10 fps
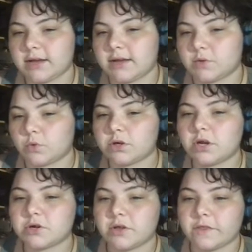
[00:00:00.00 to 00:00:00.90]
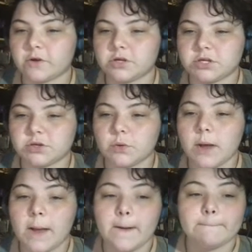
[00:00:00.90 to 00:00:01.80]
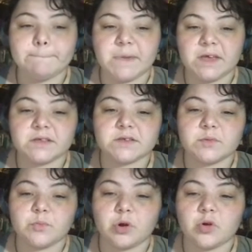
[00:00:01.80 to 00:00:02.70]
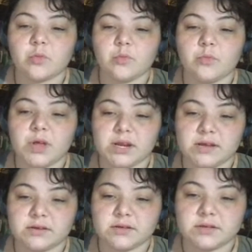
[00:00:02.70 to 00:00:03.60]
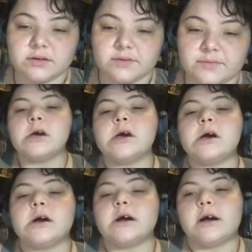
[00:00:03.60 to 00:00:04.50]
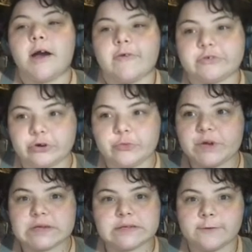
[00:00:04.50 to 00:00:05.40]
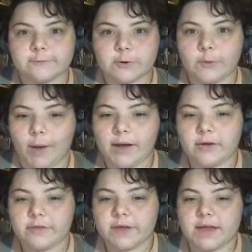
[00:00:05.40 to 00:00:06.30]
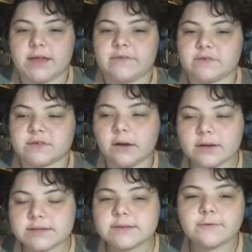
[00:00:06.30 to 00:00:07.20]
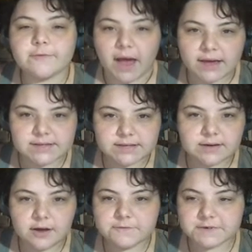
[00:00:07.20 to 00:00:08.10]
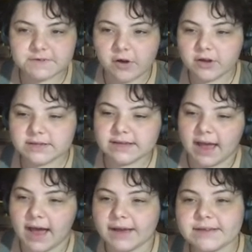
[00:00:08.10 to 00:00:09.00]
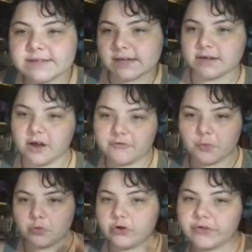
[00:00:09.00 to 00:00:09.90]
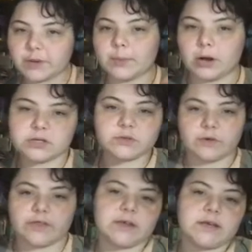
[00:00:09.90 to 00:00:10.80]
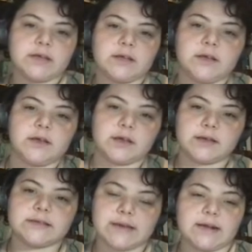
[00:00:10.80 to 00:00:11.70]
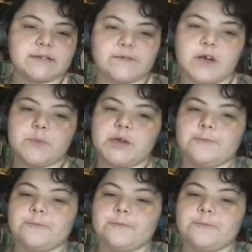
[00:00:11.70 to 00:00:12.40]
and 132 beats per minute. I've told myself for a while that as long as it's fast enough, as long as it has enough moving parts within it, it can satisfy me.